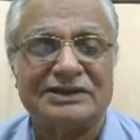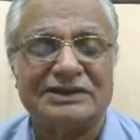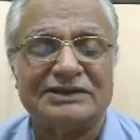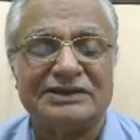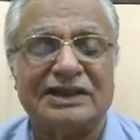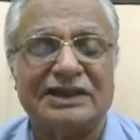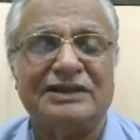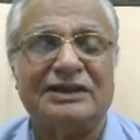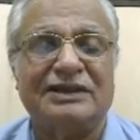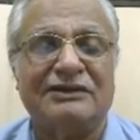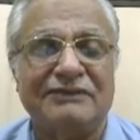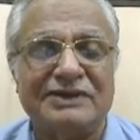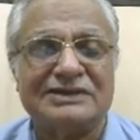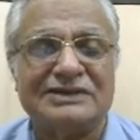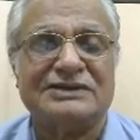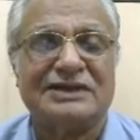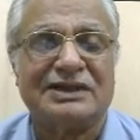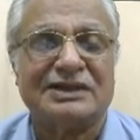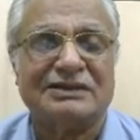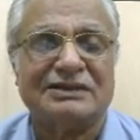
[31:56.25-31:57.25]
under which
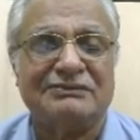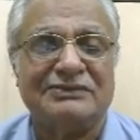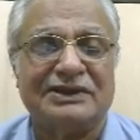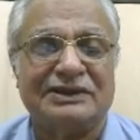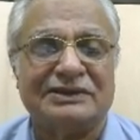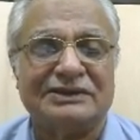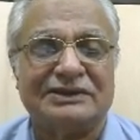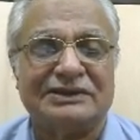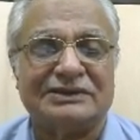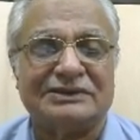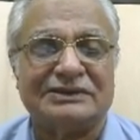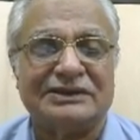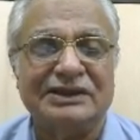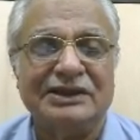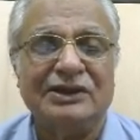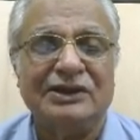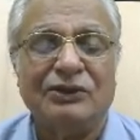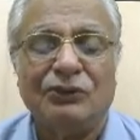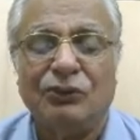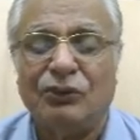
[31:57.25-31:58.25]
circumstances?
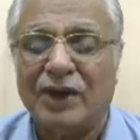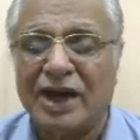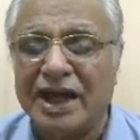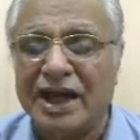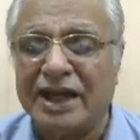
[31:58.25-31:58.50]
Why?